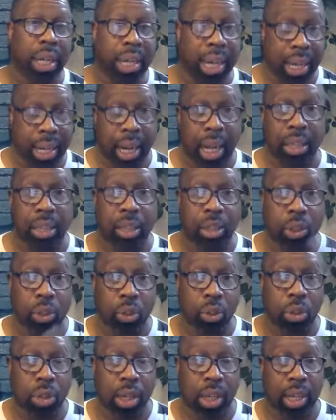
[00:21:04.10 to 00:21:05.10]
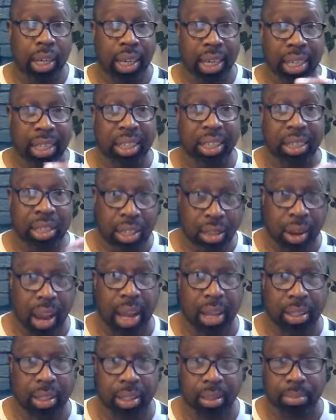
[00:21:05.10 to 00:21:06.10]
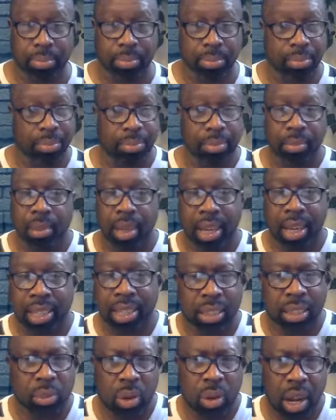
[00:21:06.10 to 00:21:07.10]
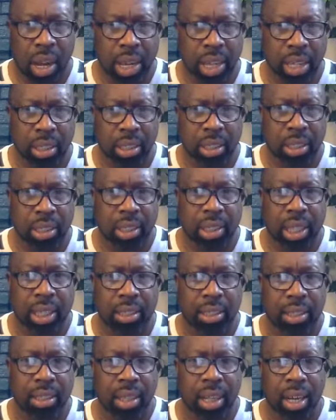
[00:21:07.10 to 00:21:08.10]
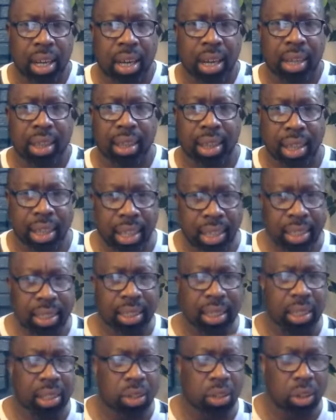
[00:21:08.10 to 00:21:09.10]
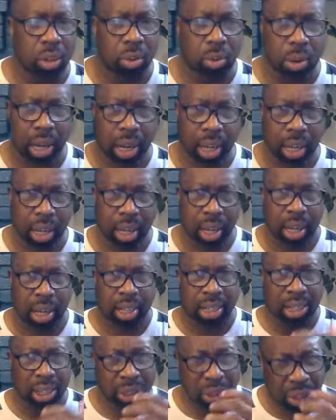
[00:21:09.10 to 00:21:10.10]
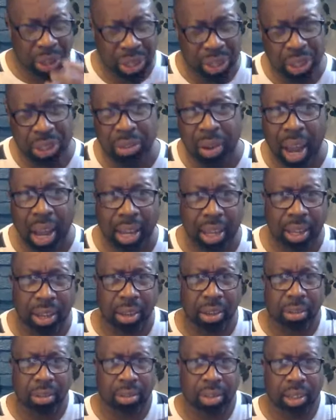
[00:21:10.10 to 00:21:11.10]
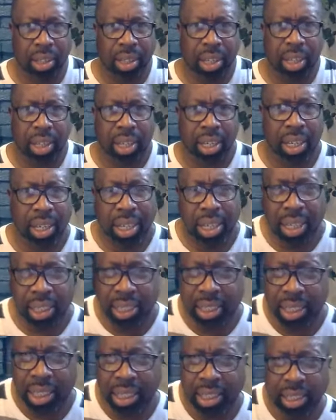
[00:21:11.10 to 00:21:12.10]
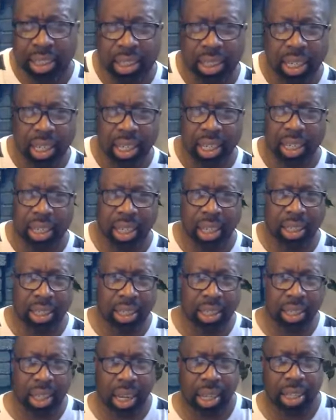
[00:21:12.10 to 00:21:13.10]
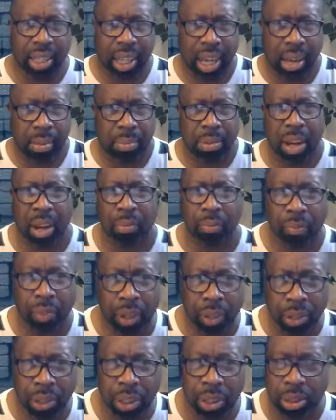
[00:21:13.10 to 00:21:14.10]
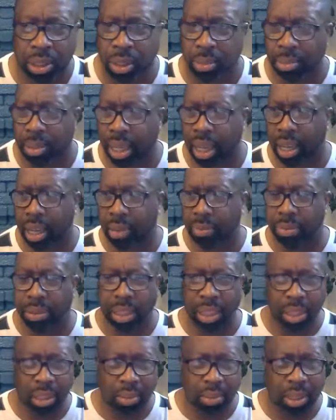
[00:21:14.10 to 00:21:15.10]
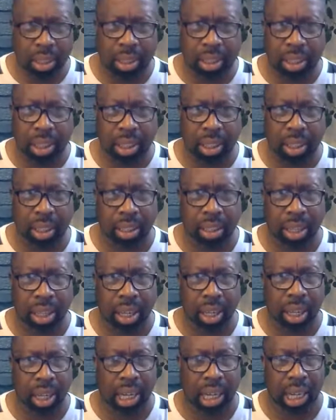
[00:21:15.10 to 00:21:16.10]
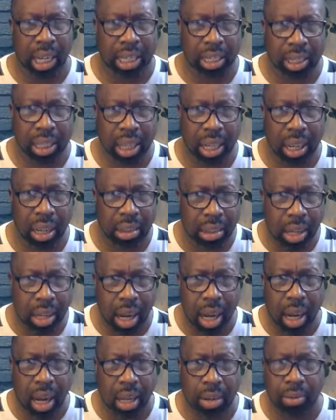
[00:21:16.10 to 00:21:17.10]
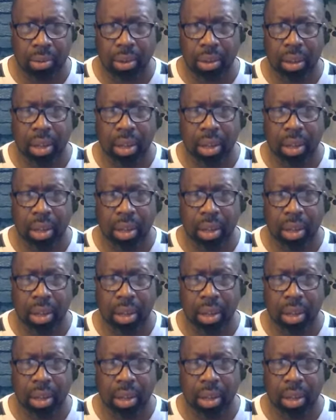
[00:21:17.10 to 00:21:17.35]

he cannot destroy, he distracts. And that's why he sets things in your way to distract you. He, he sends things that that confuse you sometimes. I'm dealing with a sickness, and they says "Is God